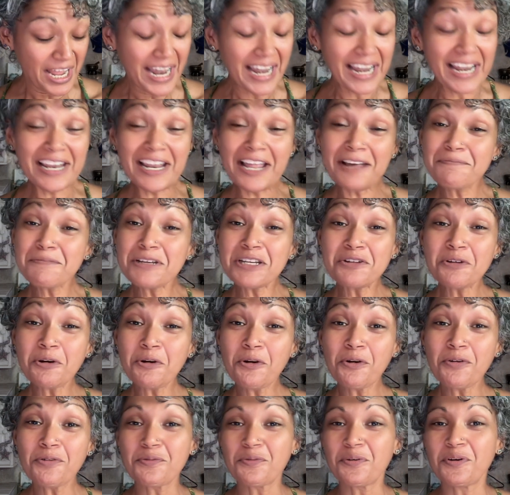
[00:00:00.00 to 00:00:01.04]
Let me
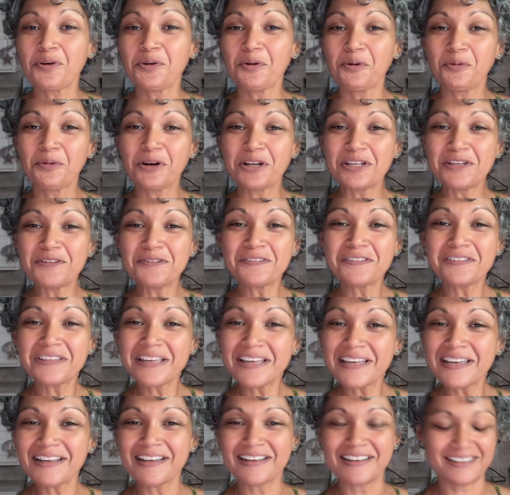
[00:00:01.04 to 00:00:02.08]
know what you
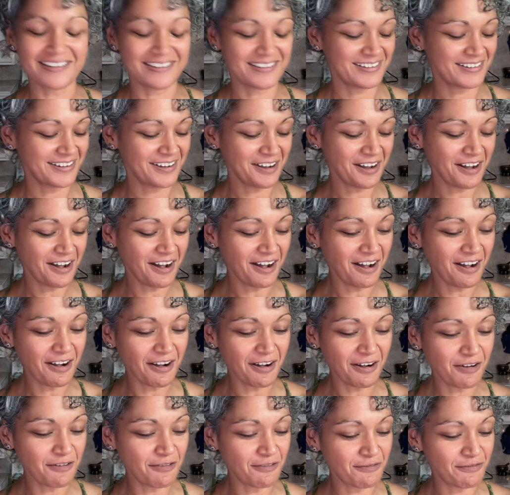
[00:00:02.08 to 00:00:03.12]
think
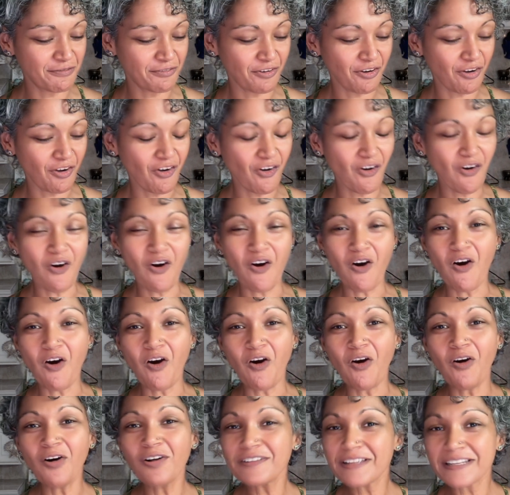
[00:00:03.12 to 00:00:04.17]
of
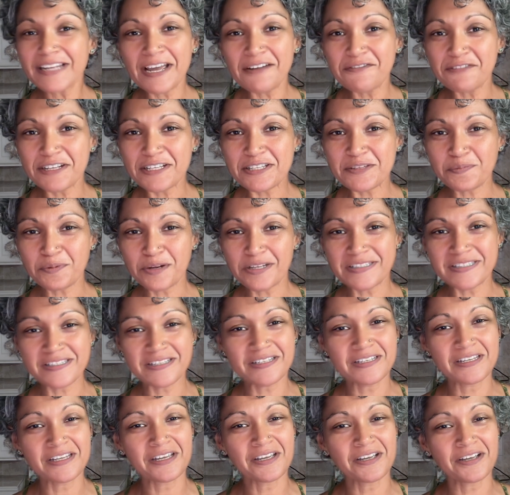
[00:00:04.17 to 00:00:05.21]
all that I've expressed
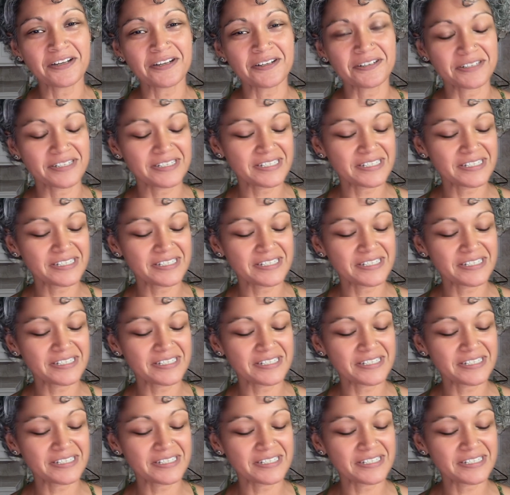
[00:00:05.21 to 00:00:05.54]
in here.